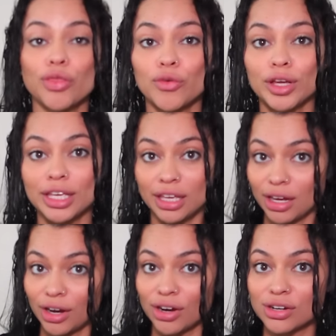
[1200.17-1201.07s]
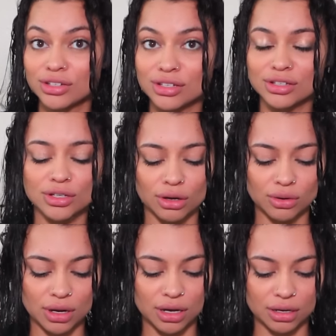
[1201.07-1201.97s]
three years.
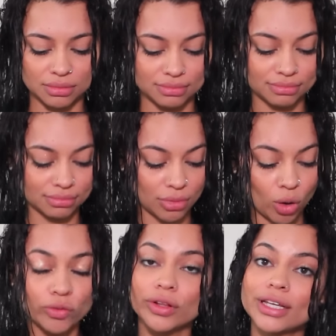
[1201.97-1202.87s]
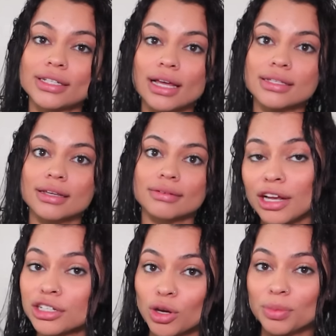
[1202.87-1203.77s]
So um, hopefully it doesn't.
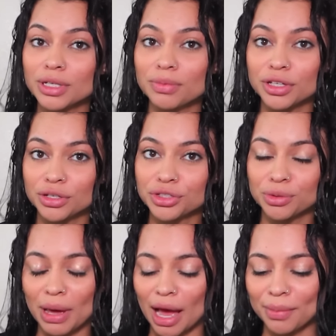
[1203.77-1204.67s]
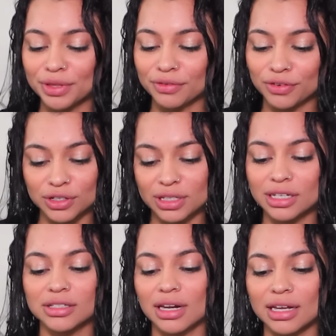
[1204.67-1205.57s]
I just opened up the YouTube app and the first
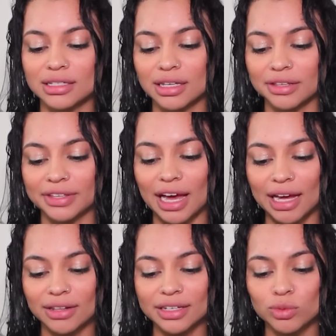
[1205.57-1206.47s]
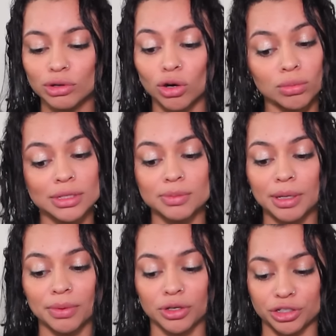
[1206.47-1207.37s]
things that I see, the island where homeless
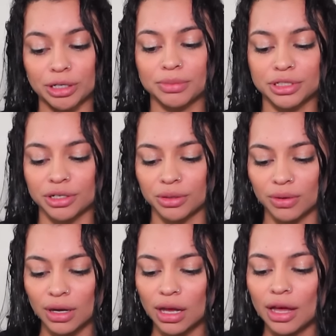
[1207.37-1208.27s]
people are shipped to.